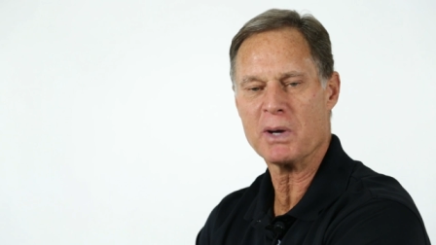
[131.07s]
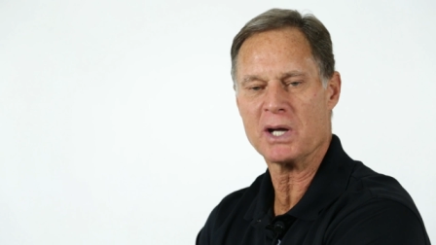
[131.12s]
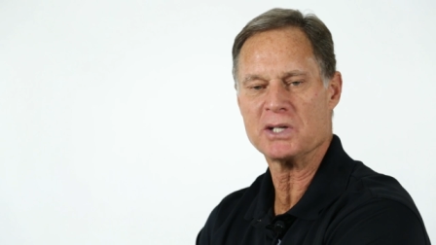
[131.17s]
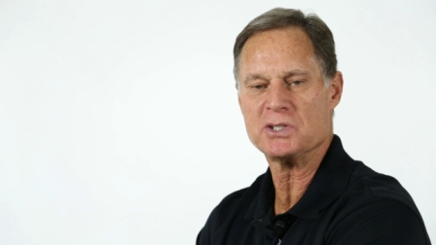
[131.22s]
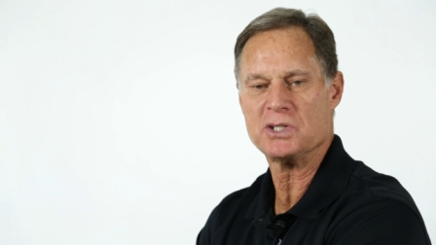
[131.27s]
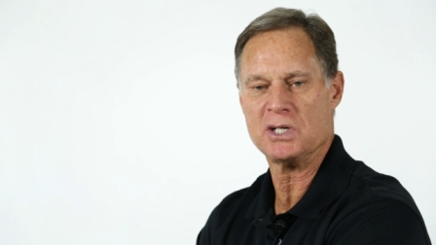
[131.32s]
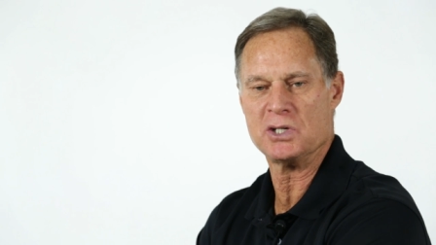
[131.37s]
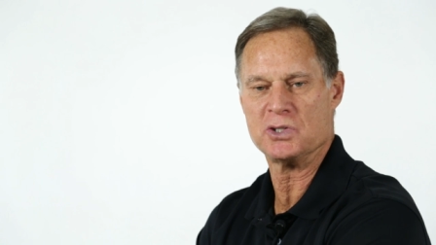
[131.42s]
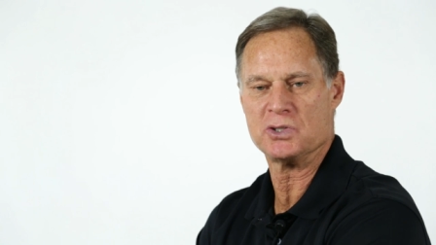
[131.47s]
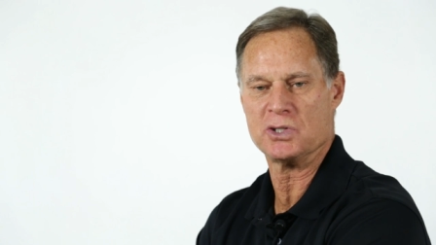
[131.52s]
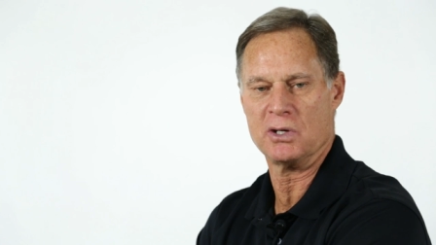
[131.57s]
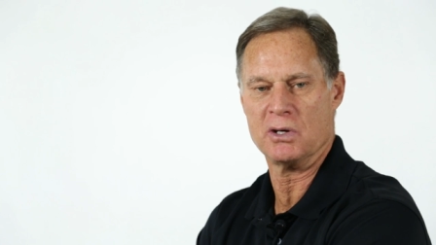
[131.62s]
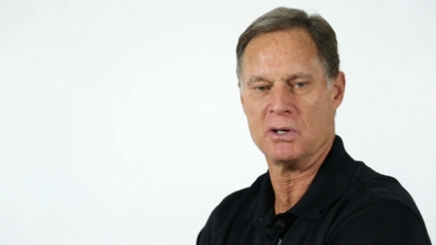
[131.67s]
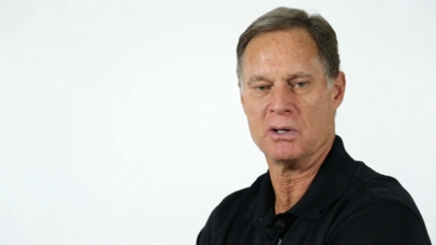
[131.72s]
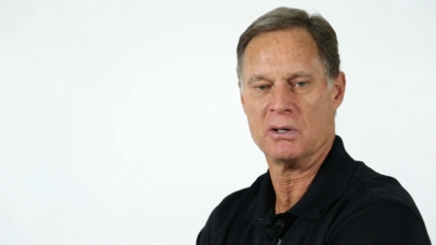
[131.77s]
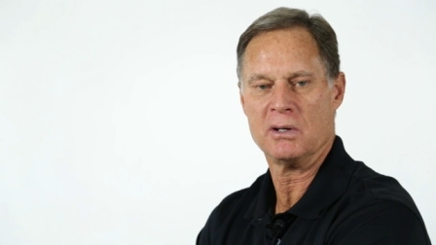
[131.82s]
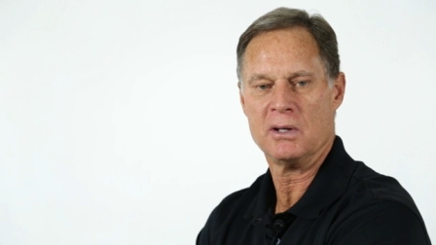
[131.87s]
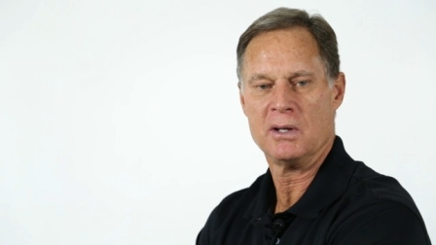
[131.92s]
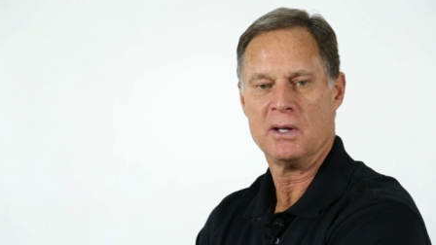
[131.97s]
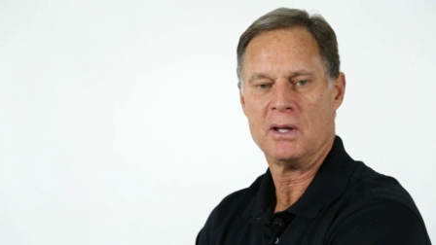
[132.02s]
much
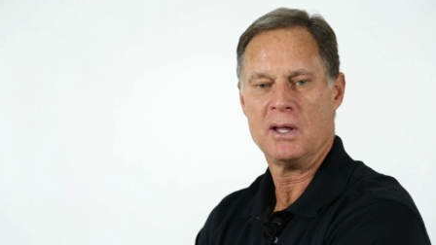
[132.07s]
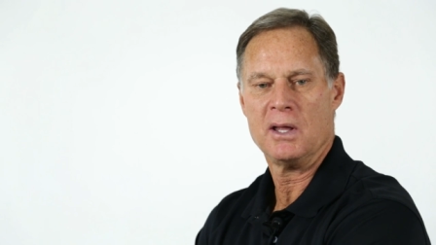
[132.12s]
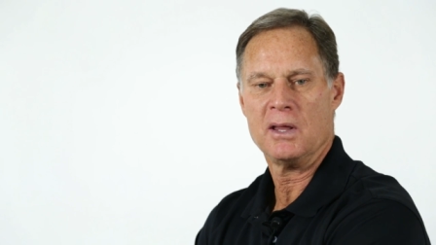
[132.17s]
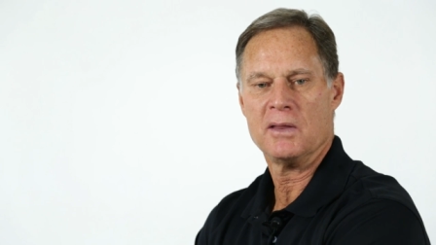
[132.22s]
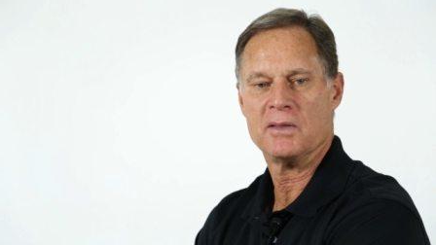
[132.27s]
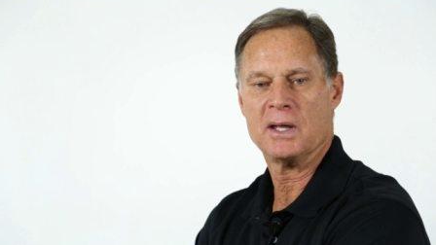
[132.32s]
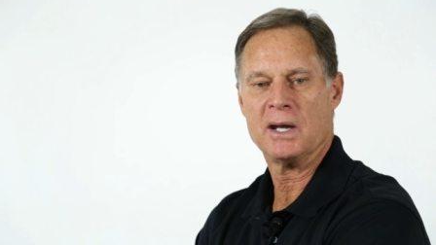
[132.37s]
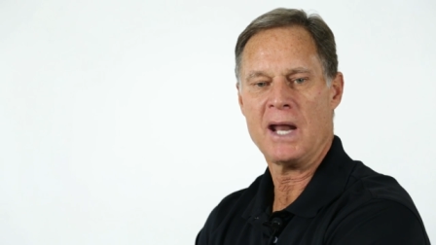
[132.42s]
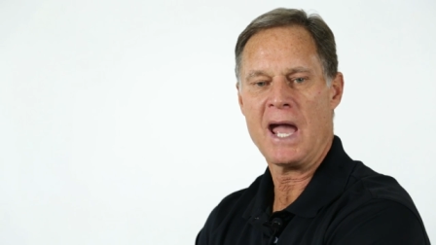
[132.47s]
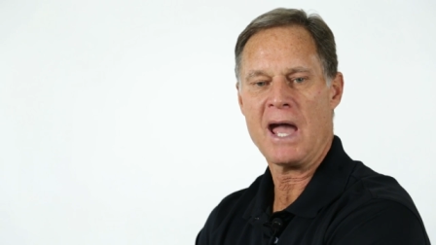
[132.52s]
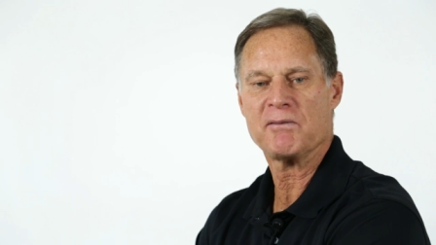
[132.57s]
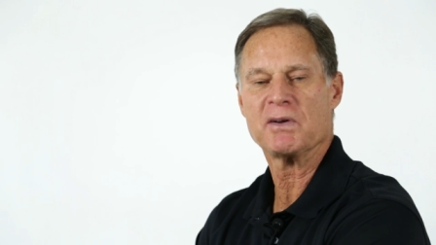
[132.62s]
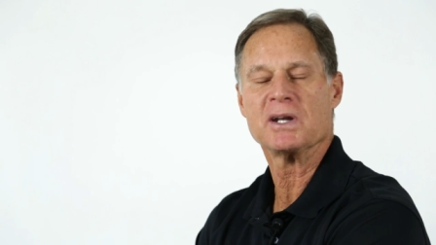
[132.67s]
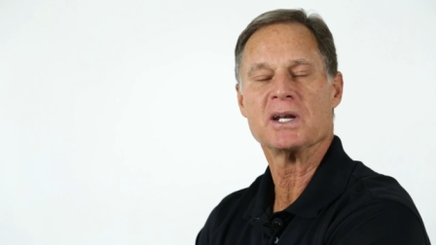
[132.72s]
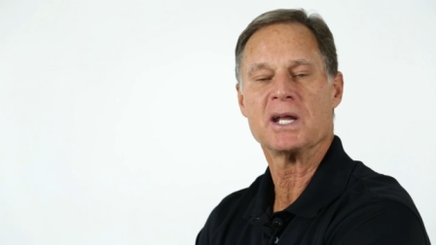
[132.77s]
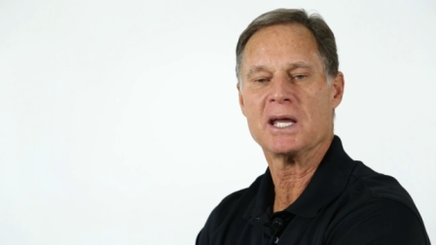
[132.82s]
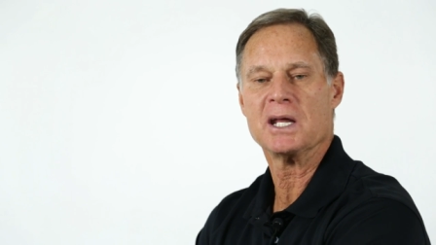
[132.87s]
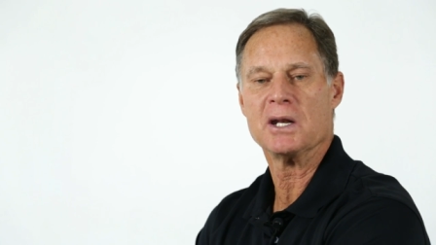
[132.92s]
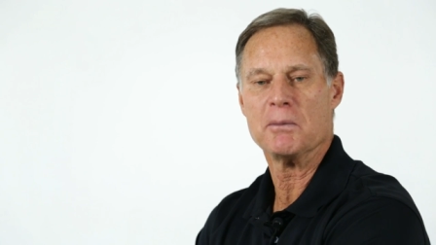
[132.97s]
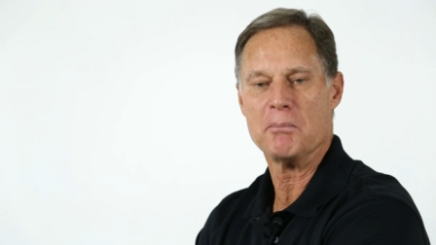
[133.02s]
easier than
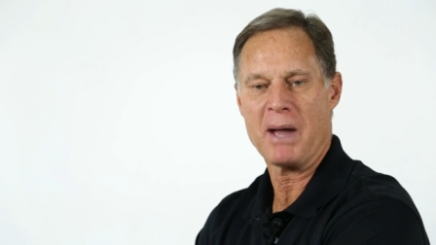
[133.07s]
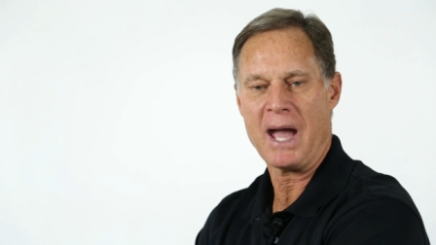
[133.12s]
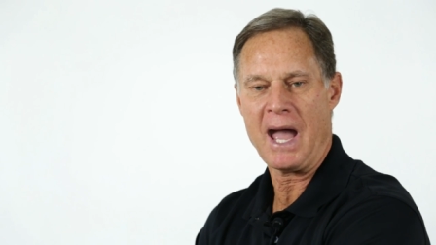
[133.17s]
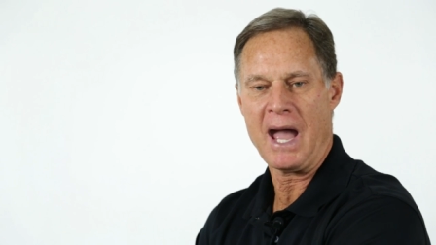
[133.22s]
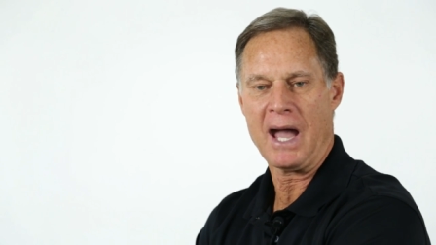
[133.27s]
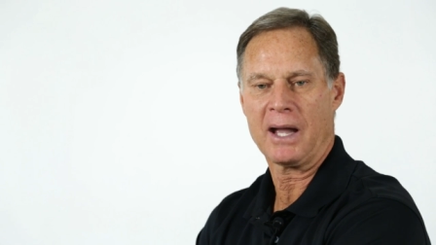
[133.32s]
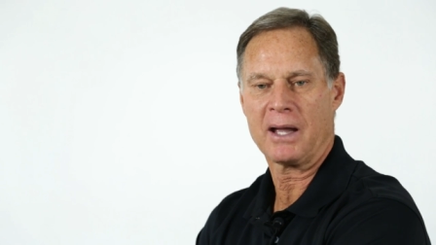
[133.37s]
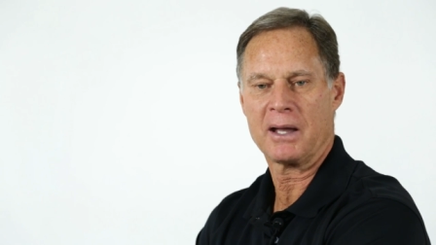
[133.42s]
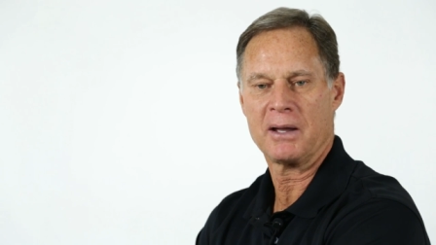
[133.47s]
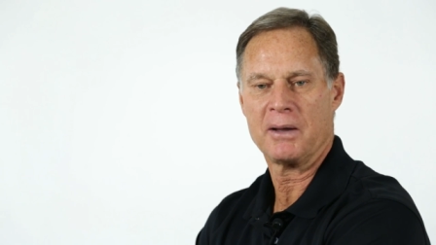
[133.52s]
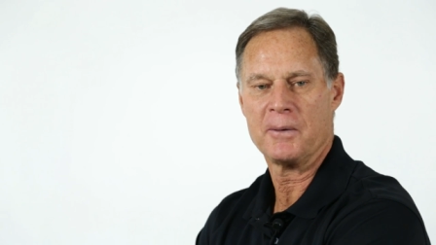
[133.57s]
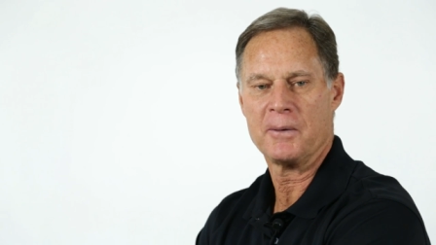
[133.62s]
having to get it back.